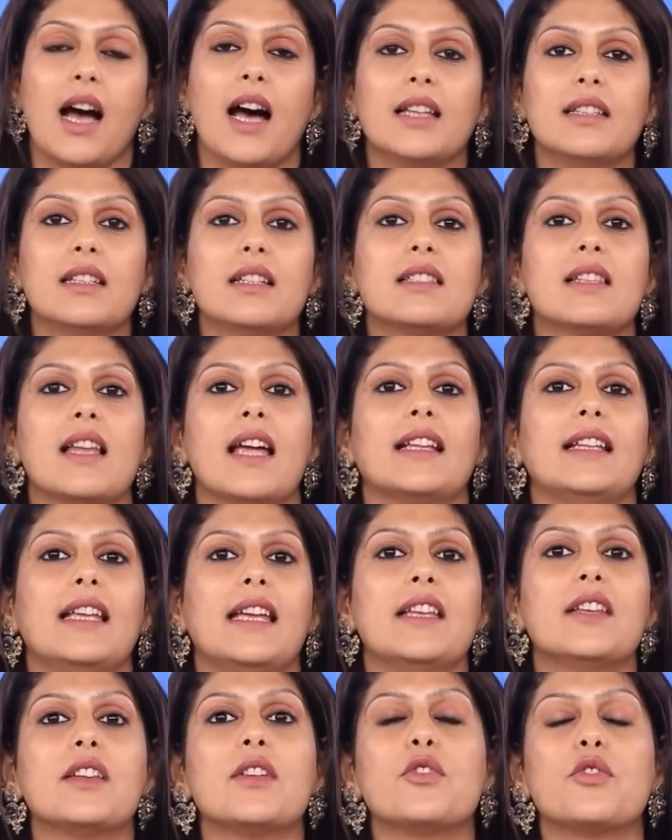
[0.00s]
Others, like
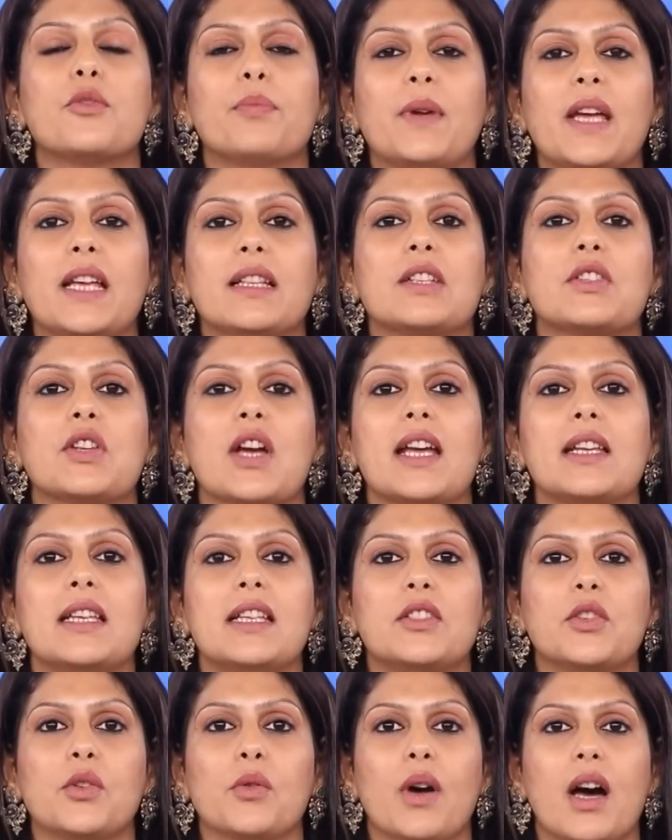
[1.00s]
the Indian rupee and the
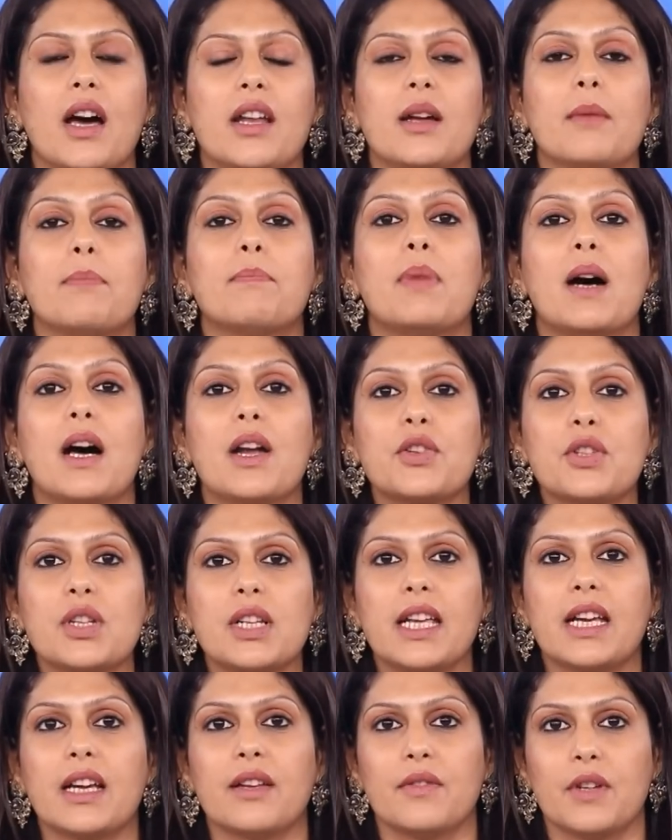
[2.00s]
Chinese yuan, are
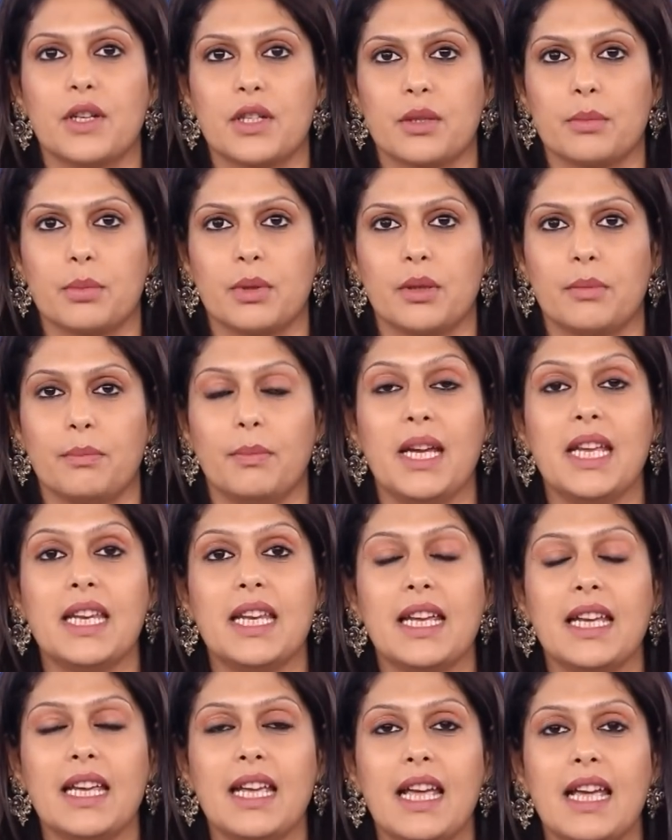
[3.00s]
partially convertible,
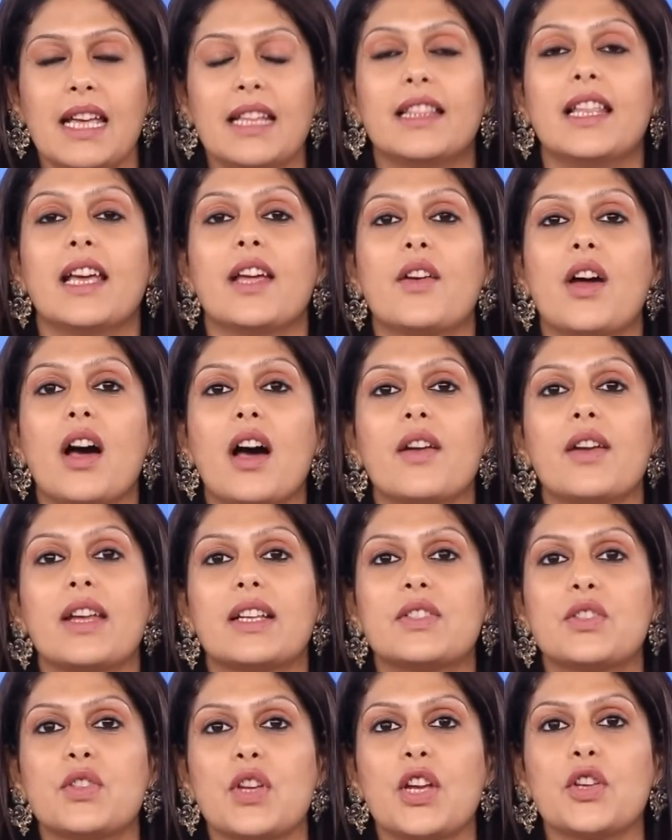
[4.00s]
meaning there are
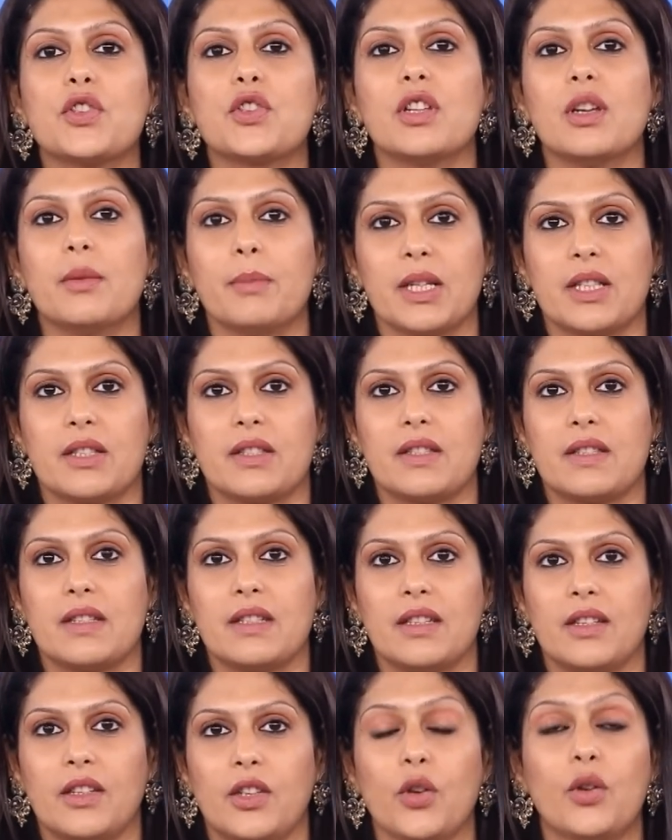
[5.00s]
exchange limits.
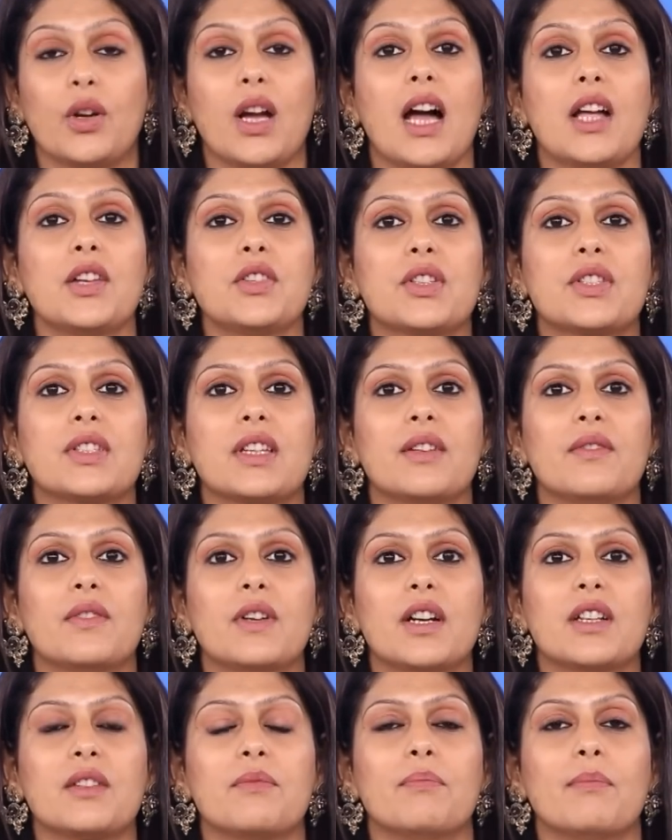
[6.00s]
You can't just
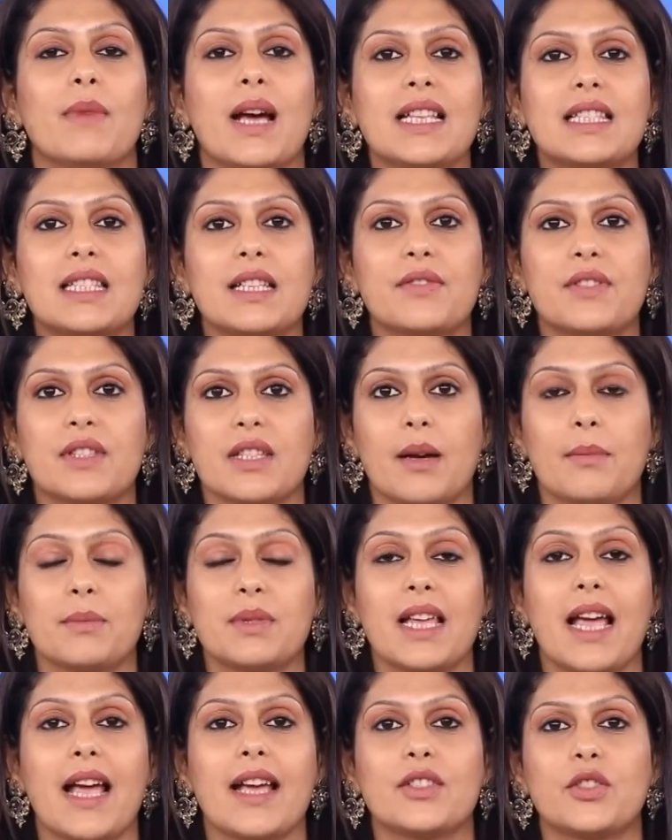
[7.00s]
convert massive
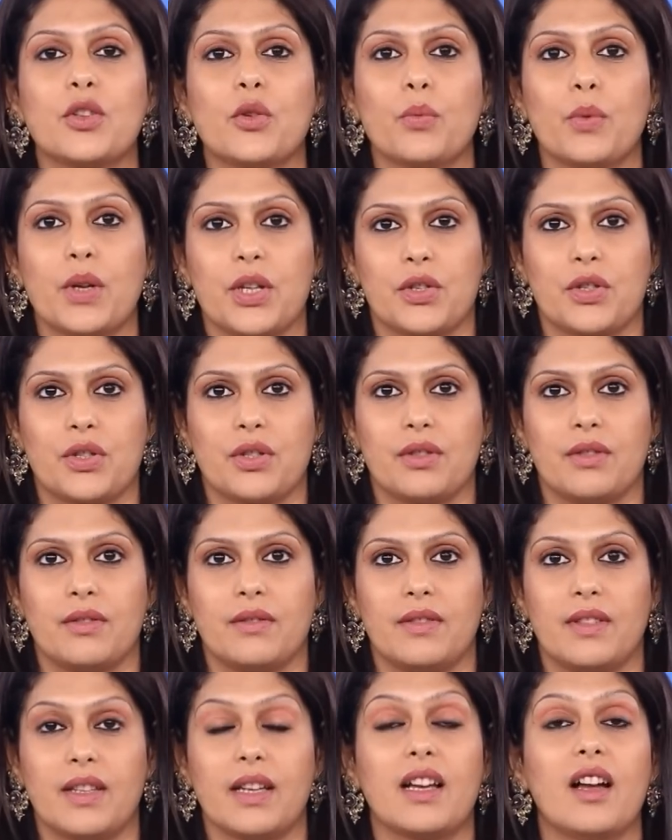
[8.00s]
sums as you wish.
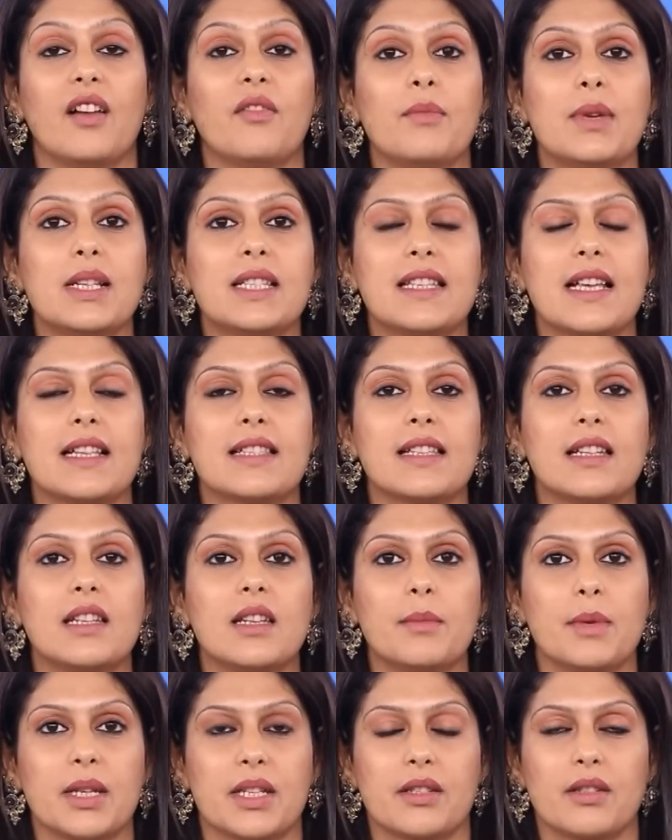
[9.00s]
The government sets a
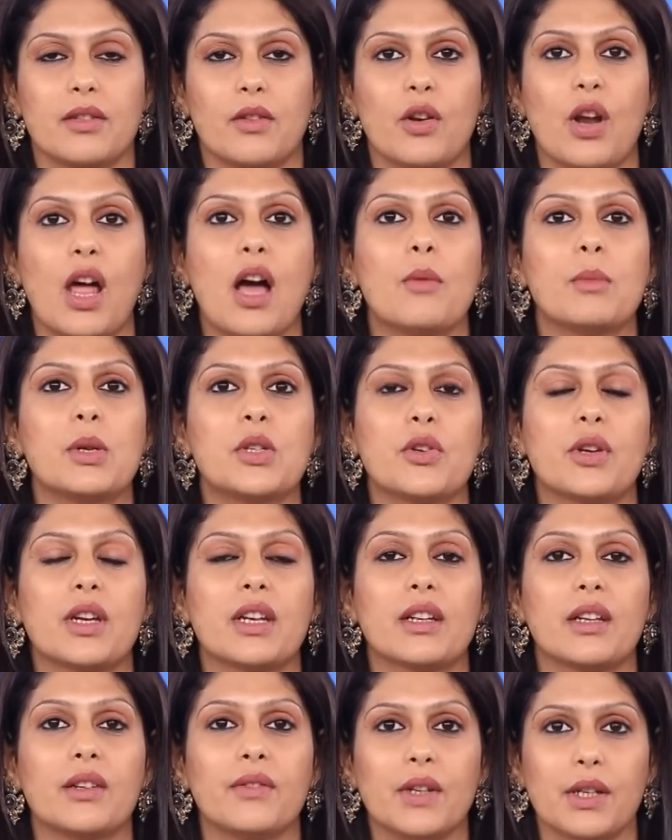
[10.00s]
limit on how much you
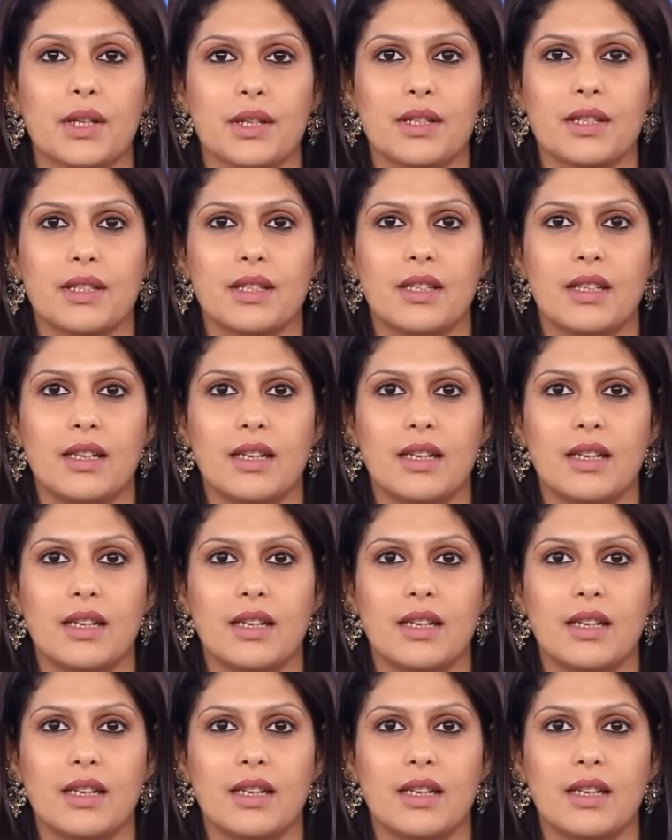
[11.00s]
can convert.